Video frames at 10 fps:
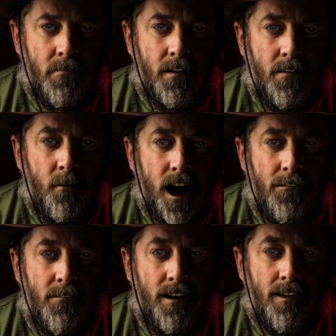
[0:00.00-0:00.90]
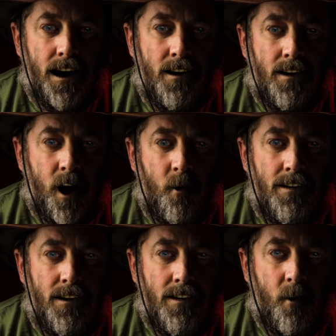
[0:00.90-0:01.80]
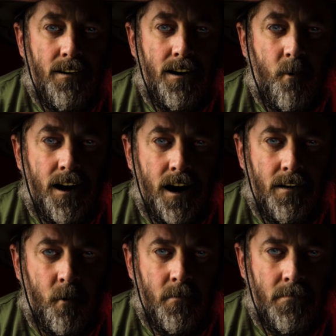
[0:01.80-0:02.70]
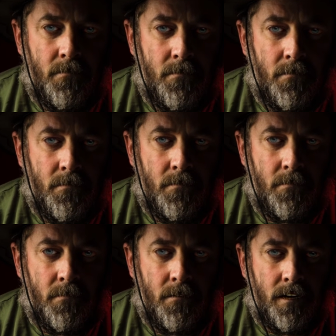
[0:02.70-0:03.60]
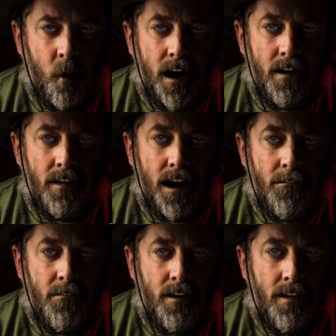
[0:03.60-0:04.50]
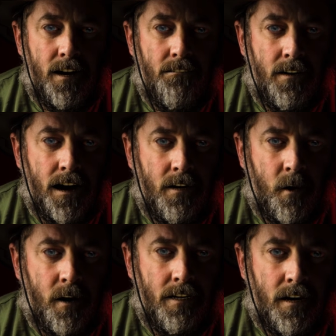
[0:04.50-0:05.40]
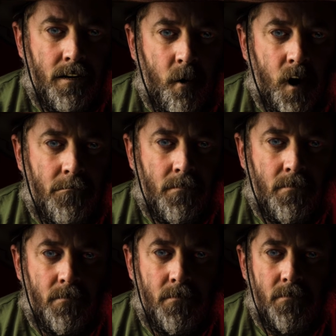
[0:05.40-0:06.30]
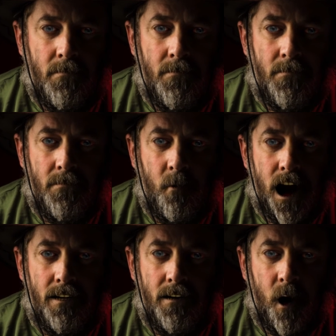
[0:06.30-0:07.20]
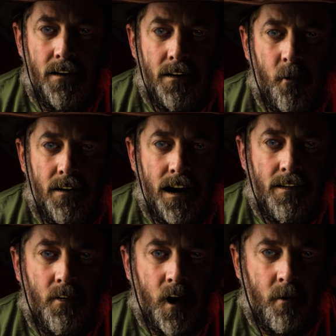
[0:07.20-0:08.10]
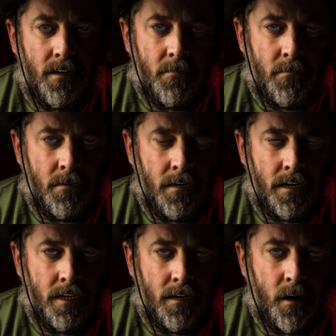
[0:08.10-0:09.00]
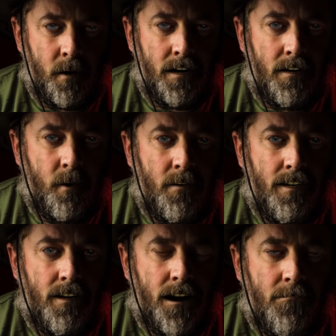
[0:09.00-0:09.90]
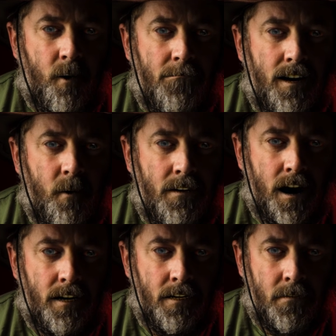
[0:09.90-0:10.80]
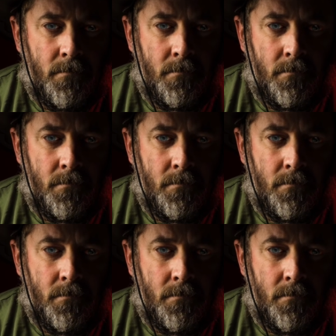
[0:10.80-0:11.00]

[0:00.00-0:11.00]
The problem is that they are really good at what they do. A great example is the flat earth syndrome. What started out as a joke, has turned into a scammer's paradise.